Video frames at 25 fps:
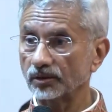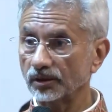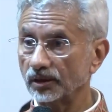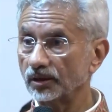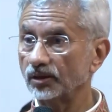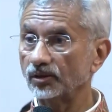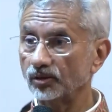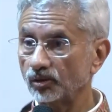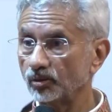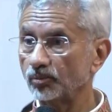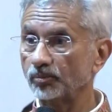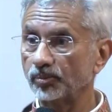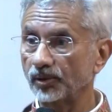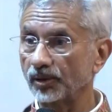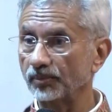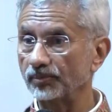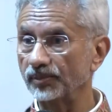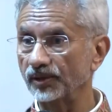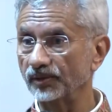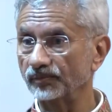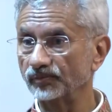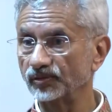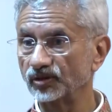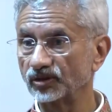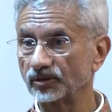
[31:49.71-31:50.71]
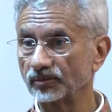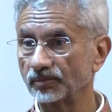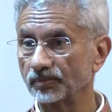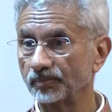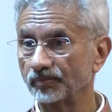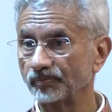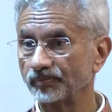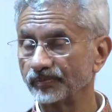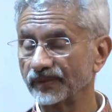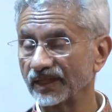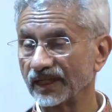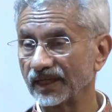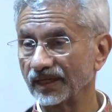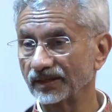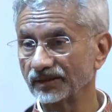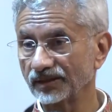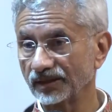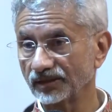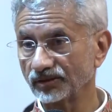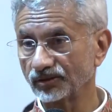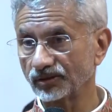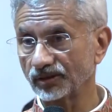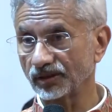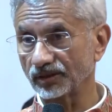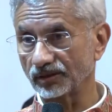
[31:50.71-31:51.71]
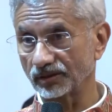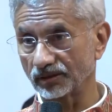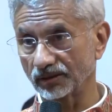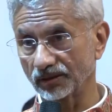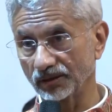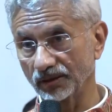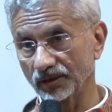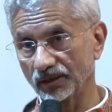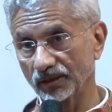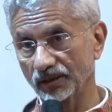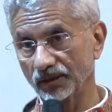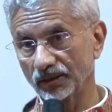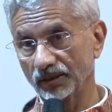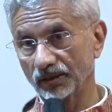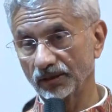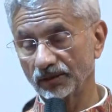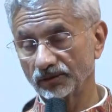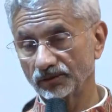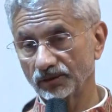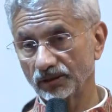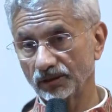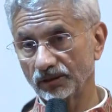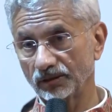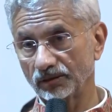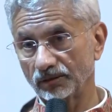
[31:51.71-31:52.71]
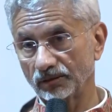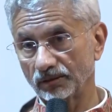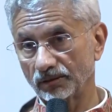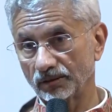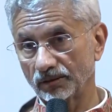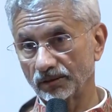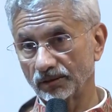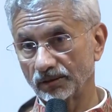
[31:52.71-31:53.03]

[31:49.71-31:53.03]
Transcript: into problems, as I said, see,